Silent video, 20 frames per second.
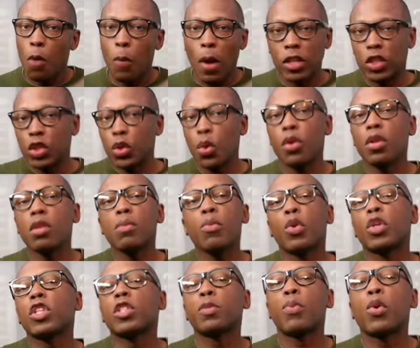While Jordan
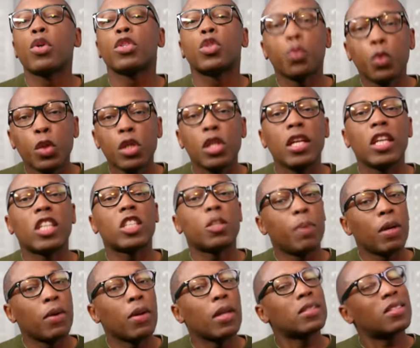Motorsports would
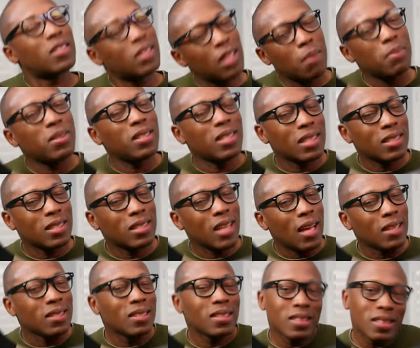experience some
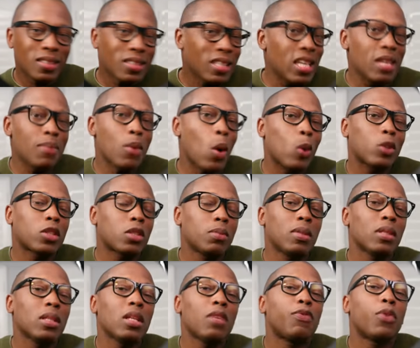success, the team
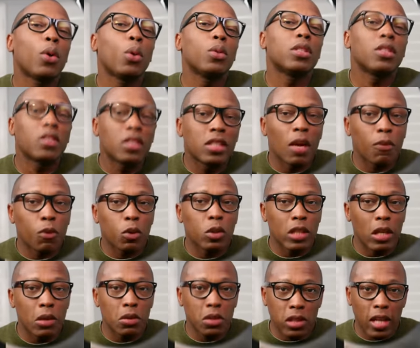ultimately folded several years